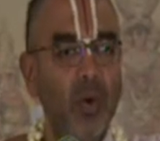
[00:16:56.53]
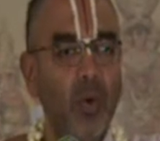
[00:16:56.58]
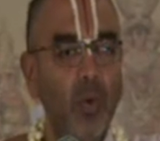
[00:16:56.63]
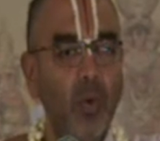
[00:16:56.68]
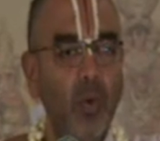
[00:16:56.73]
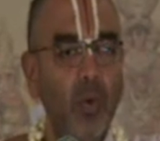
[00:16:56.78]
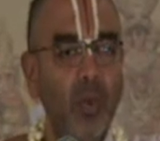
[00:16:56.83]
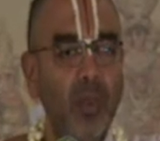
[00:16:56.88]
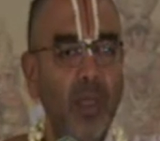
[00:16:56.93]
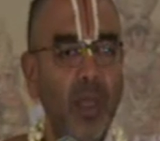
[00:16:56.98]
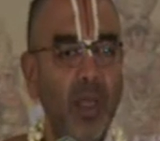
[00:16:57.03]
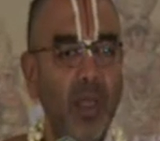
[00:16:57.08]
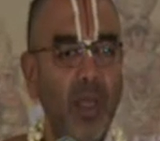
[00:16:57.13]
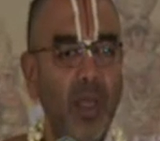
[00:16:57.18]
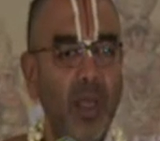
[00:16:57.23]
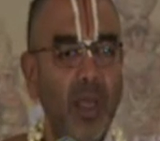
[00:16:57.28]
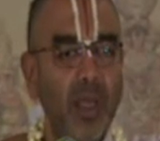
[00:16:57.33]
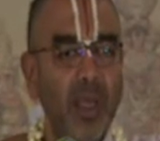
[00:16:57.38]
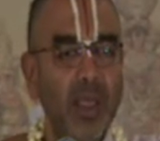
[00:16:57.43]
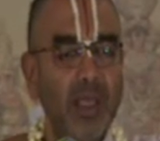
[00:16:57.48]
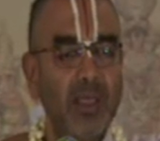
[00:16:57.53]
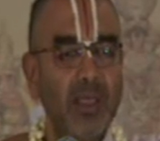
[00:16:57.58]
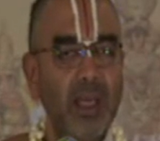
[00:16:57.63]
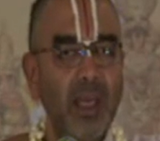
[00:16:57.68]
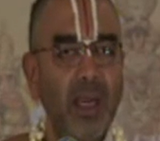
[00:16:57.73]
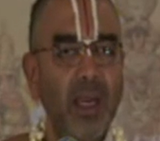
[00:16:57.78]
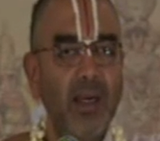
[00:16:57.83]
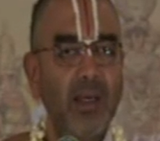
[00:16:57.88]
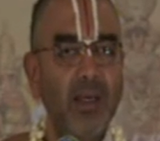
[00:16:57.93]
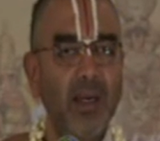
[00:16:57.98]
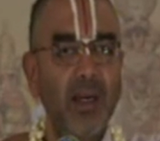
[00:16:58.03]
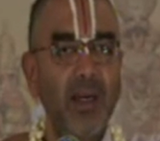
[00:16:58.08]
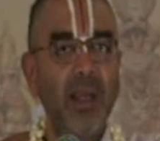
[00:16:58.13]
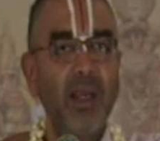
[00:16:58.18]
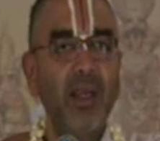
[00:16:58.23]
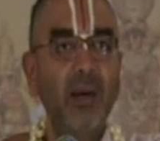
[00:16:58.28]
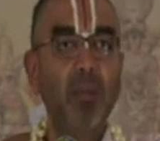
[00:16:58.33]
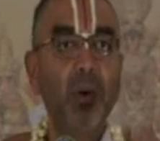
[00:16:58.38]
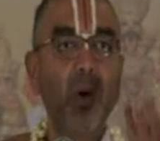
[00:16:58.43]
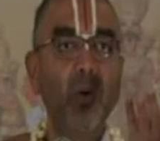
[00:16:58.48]
Koota is collected
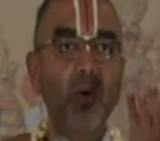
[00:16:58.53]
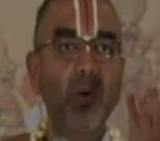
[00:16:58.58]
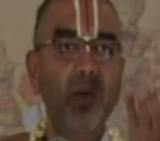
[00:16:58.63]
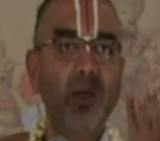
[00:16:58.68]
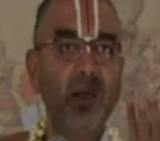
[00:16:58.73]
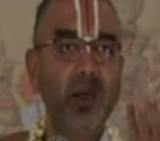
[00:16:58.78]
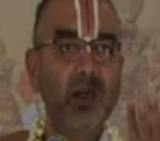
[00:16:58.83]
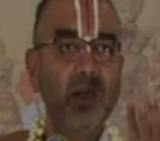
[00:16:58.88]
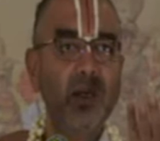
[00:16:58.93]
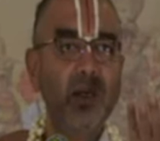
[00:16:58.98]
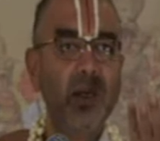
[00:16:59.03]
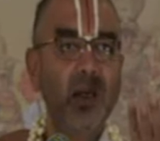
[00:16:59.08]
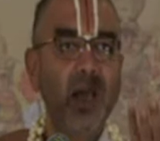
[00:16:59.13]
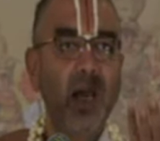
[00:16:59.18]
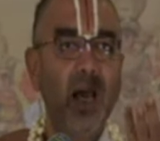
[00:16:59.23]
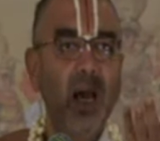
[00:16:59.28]
like a mountain.